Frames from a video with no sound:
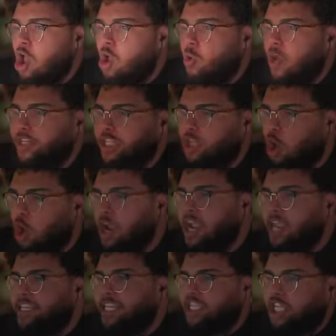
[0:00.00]
Where's the door?
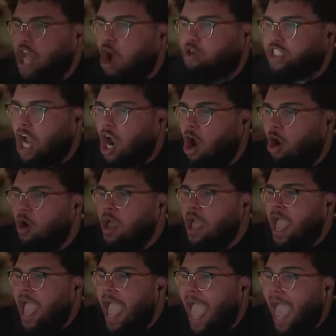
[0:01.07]
There's a ghost girl!
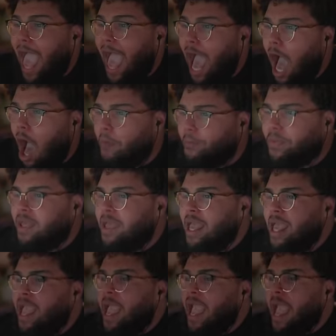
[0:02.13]
Help! This way,
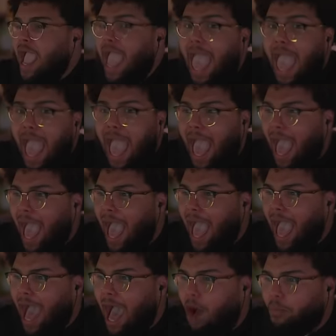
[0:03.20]
this way, this way, this way.
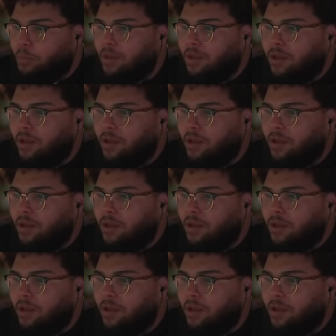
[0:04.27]
Help!